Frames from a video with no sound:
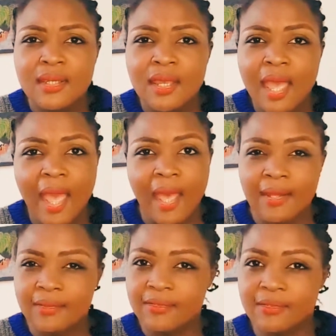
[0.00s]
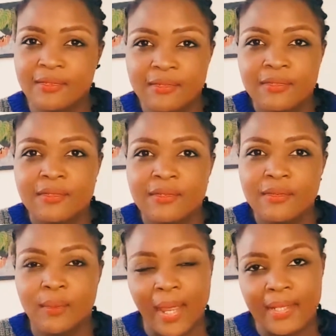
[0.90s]
have
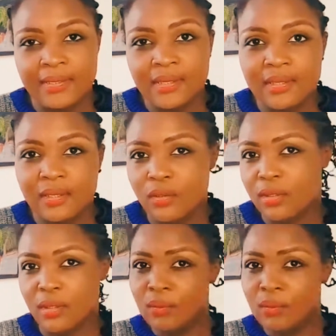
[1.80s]
white teeth and you're the